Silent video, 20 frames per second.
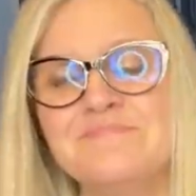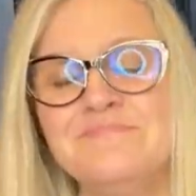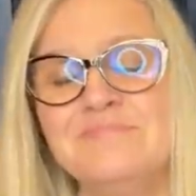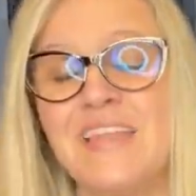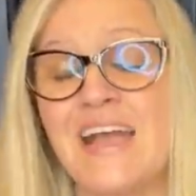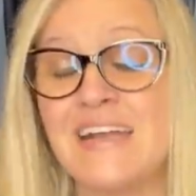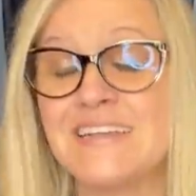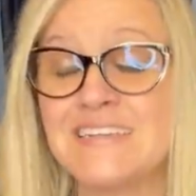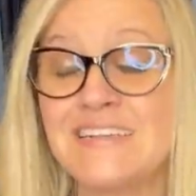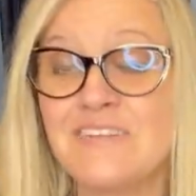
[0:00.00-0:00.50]

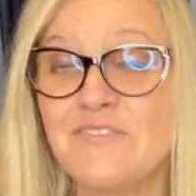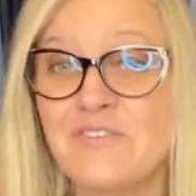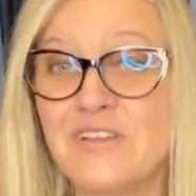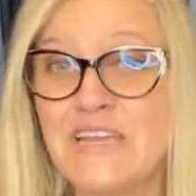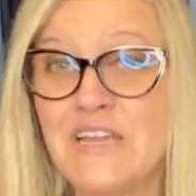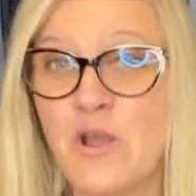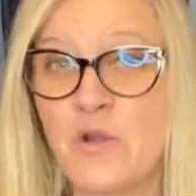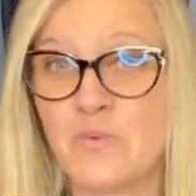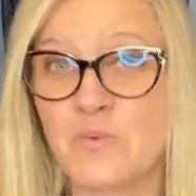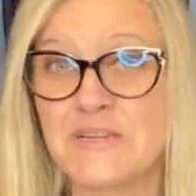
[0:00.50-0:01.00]
I did a
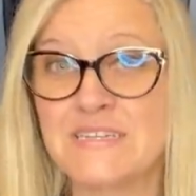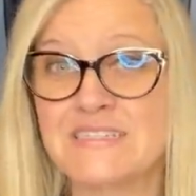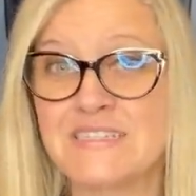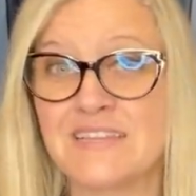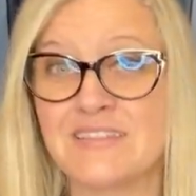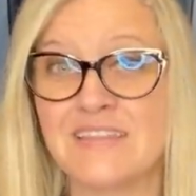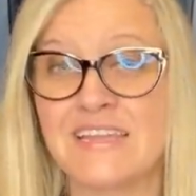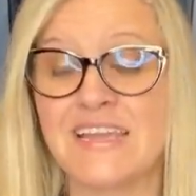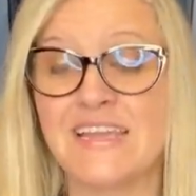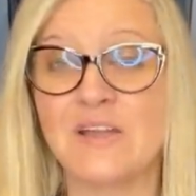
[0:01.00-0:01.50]
video
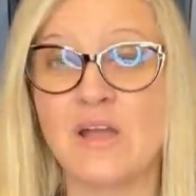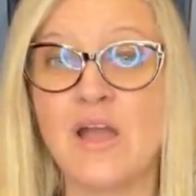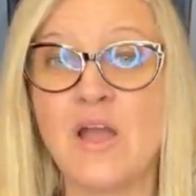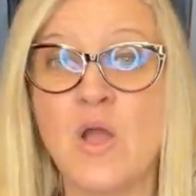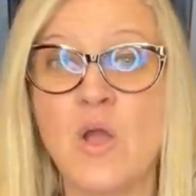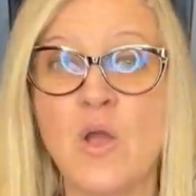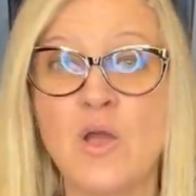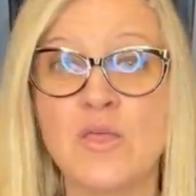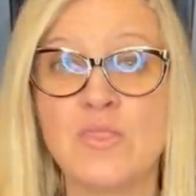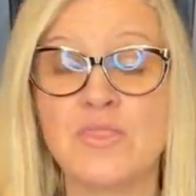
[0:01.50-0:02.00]
recently
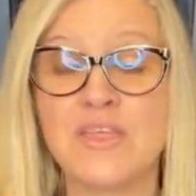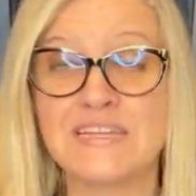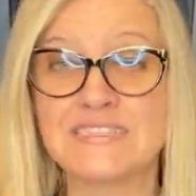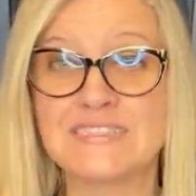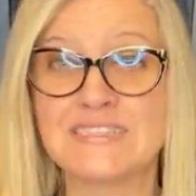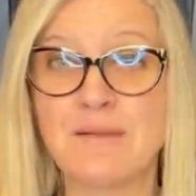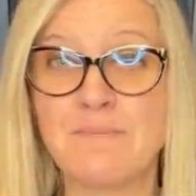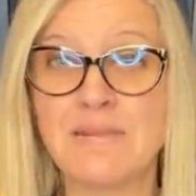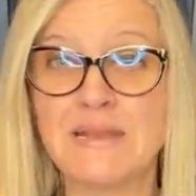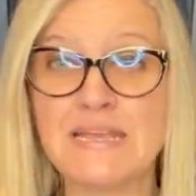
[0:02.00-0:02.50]
that
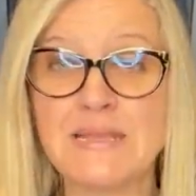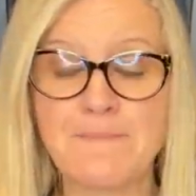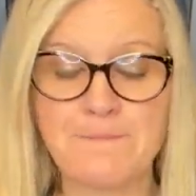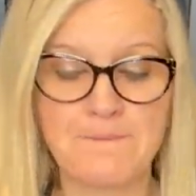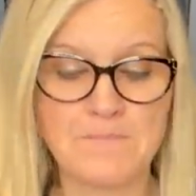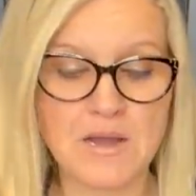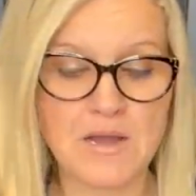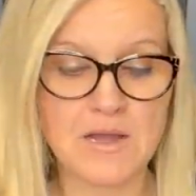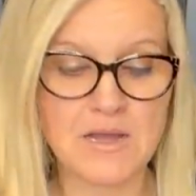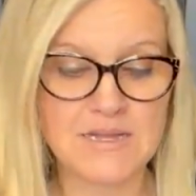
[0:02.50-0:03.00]
somebody
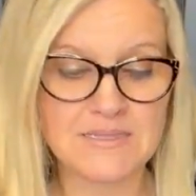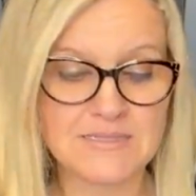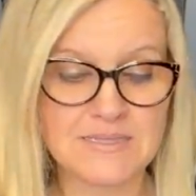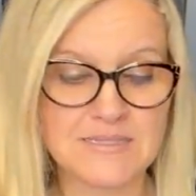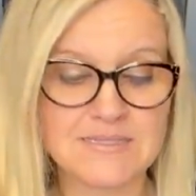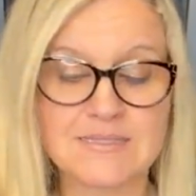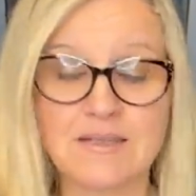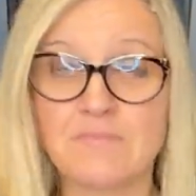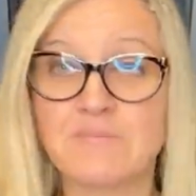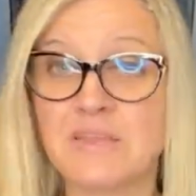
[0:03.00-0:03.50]
bought
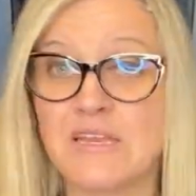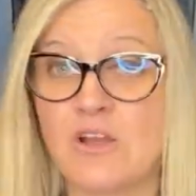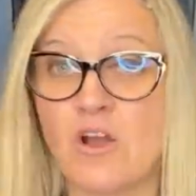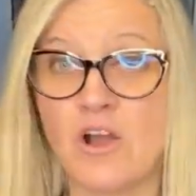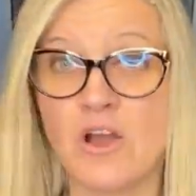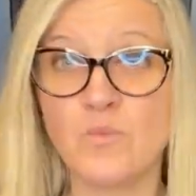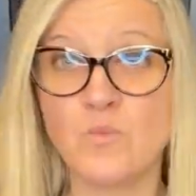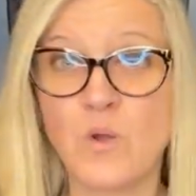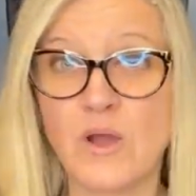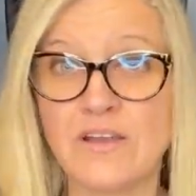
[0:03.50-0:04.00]
something
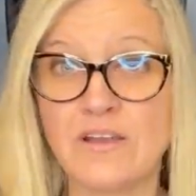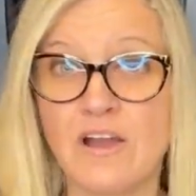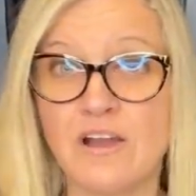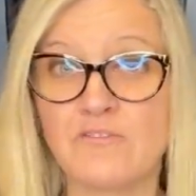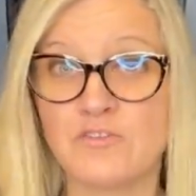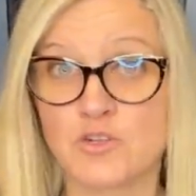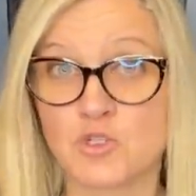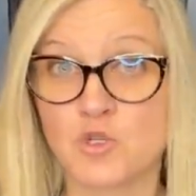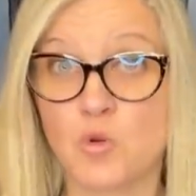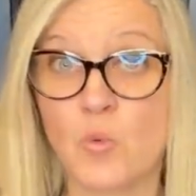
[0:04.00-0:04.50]
on Whatnot
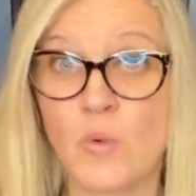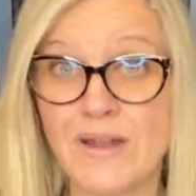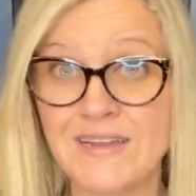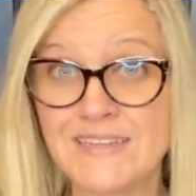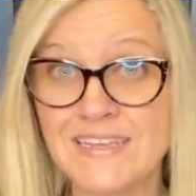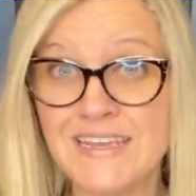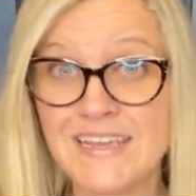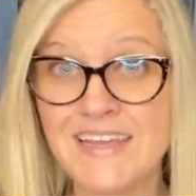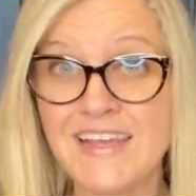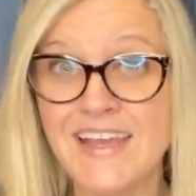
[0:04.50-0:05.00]
for
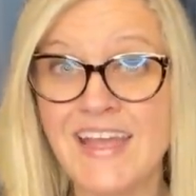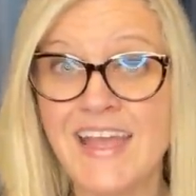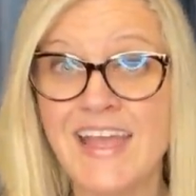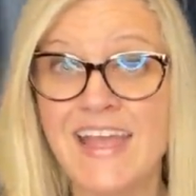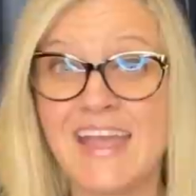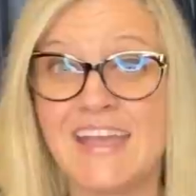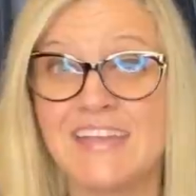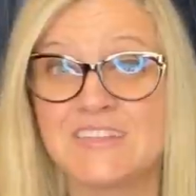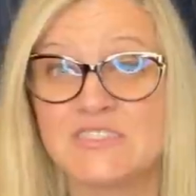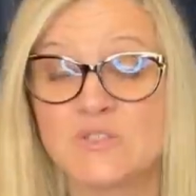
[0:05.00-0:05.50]
twenty dollars
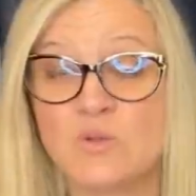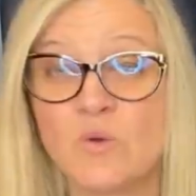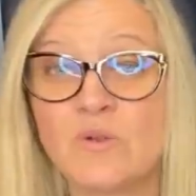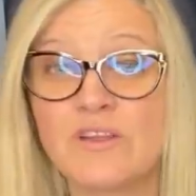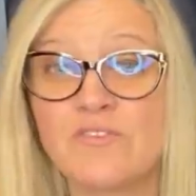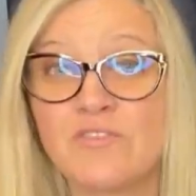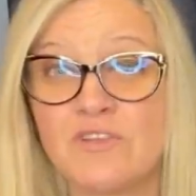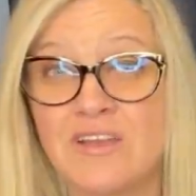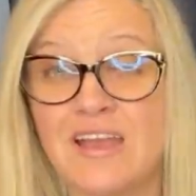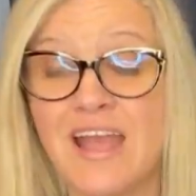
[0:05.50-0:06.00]
and sold
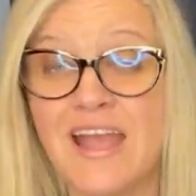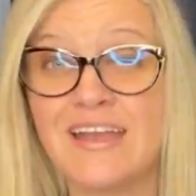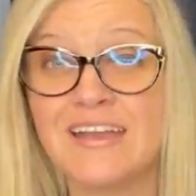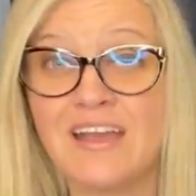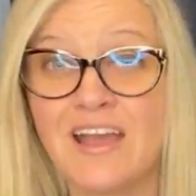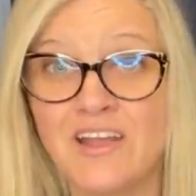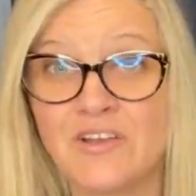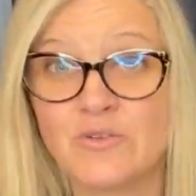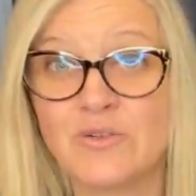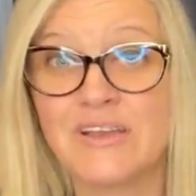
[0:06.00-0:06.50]
it for nine
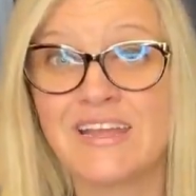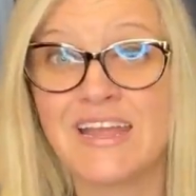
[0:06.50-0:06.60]
hundred